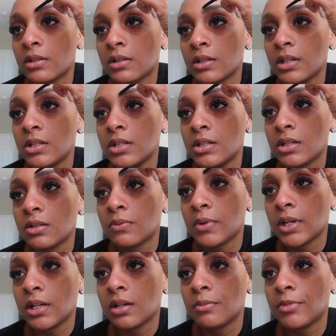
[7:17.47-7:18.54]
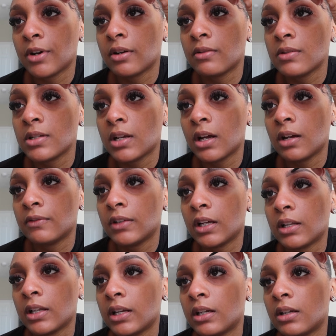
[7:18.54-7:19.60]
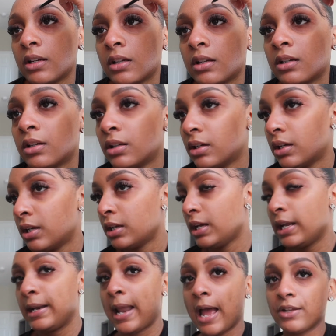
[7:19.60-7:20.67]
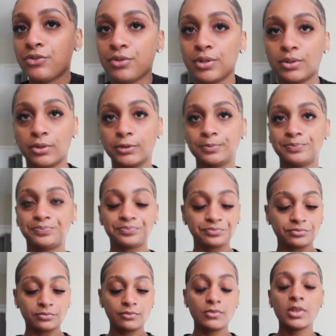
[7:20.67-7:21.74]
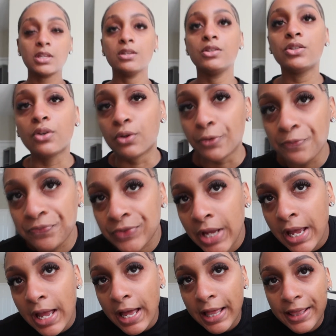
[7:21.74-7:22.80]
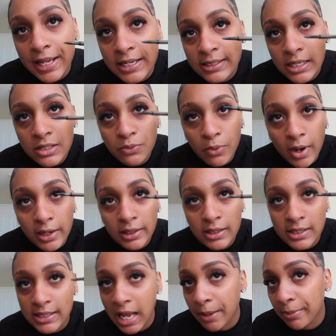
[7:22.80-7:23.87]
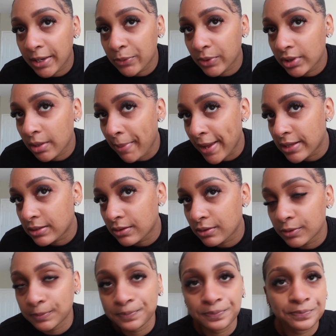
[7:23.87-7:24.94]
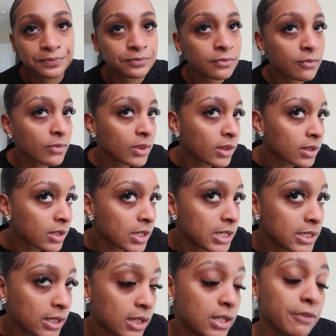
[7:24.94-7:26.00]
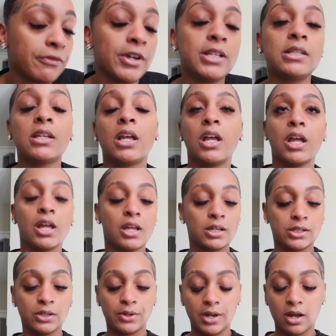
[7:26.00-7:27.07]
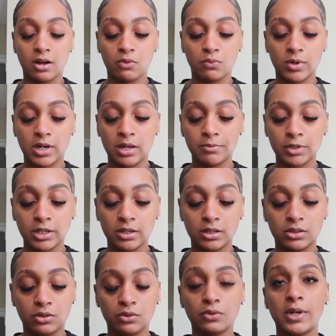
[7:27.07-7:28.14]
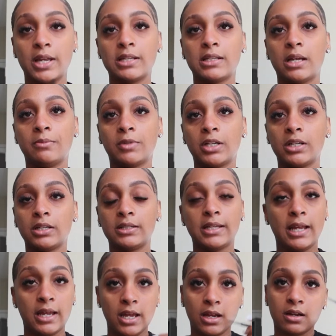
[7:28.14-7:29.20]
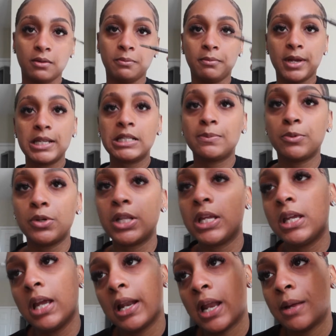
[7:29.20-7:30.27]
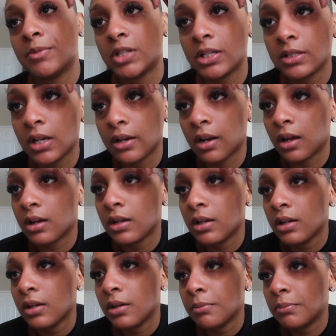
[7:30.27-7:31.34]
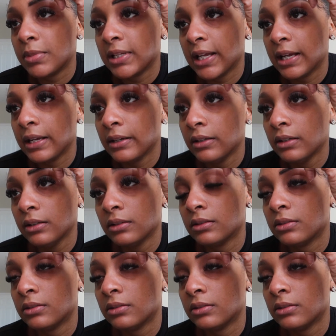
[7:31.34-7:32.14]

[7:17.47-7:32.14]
because you just want your brows to have that like natural look. So this is what has happened with the pencil. You see the difference? So now what I'm gonna do is I'm gonna take my spoolie and I'm just gonna blend